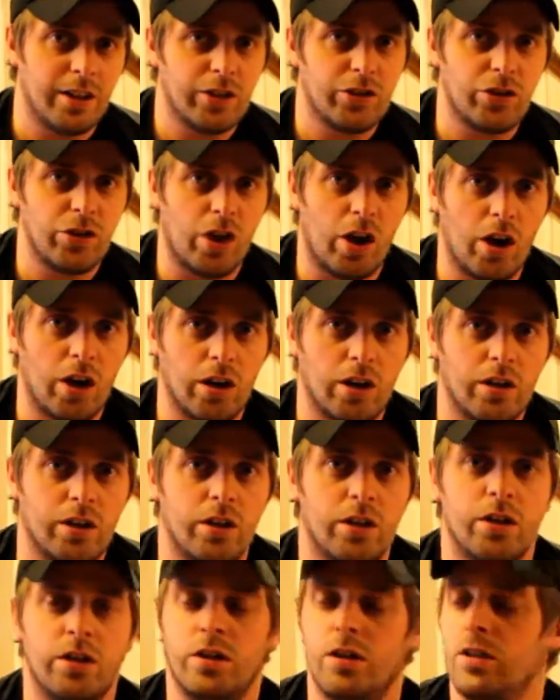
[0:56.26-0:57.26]
let's
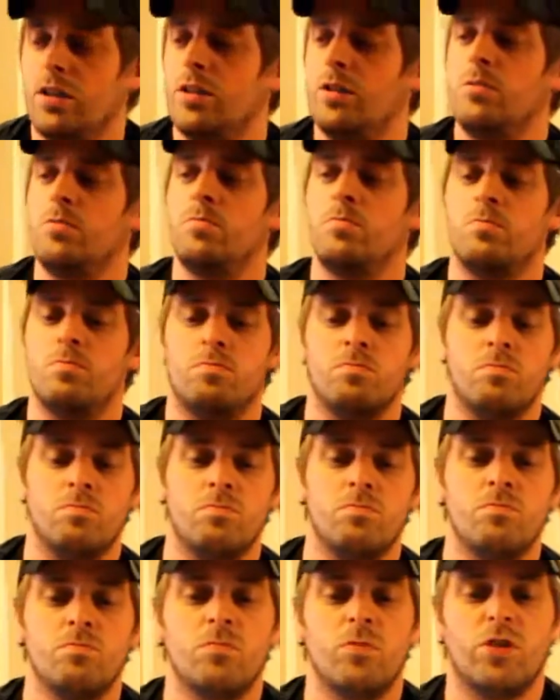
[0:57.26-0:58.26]
talk
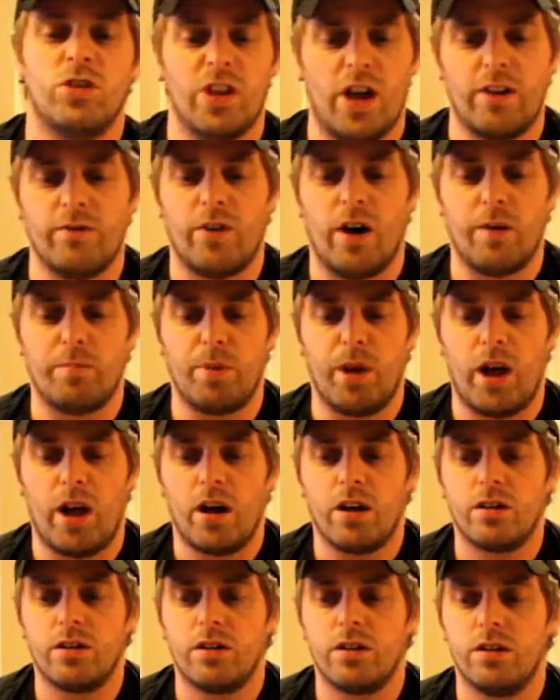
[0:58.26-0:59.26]
SCI-FI
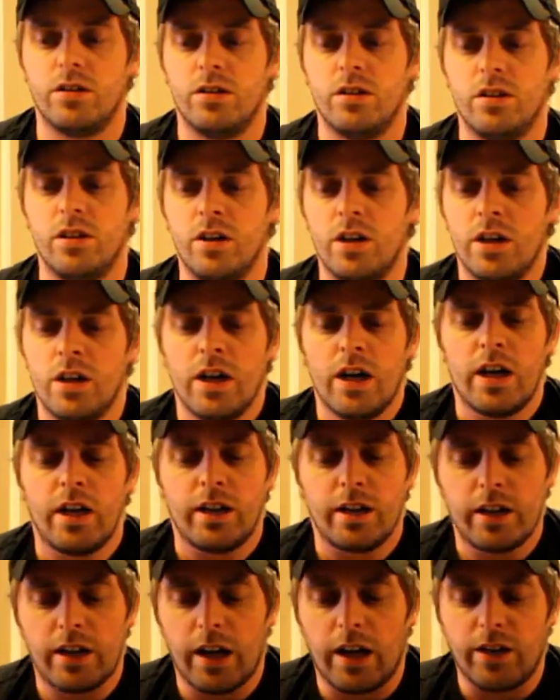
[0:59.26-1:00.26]
Block.
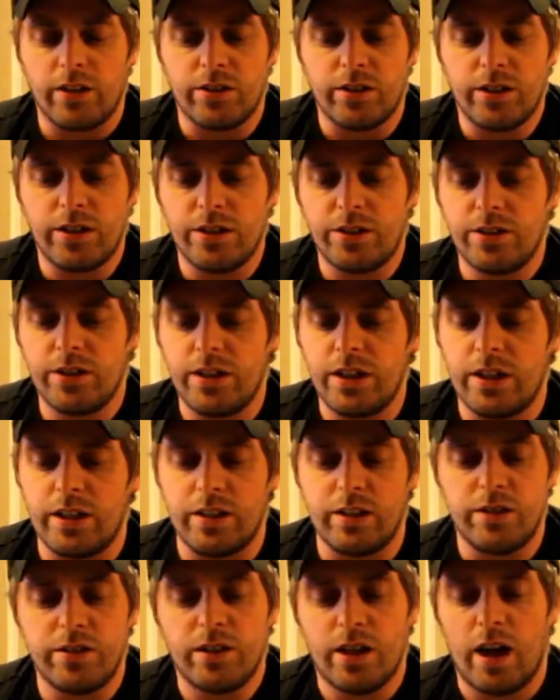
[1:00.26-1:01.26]
Guys, this
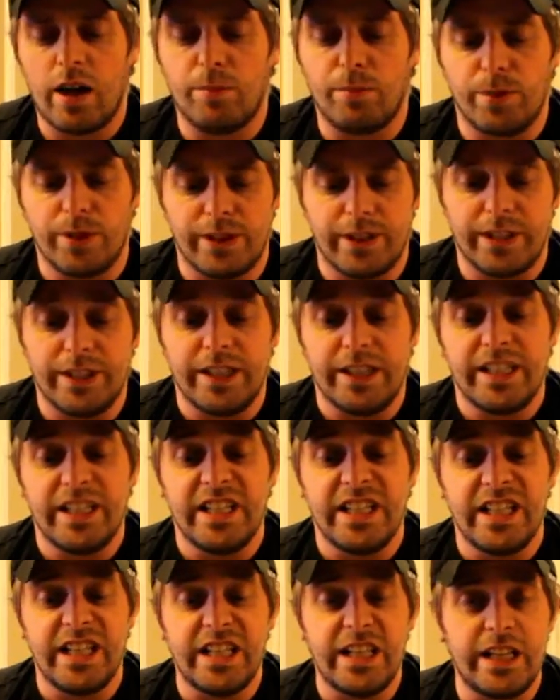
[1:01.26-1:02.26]
is, I
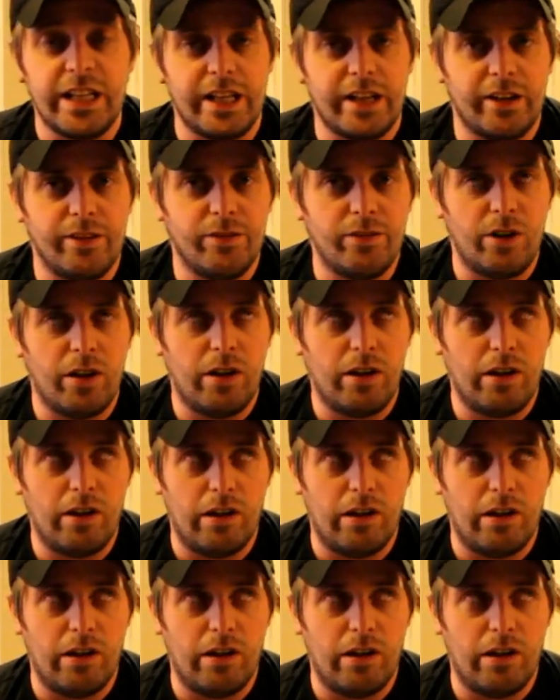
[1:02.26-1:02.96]
believe,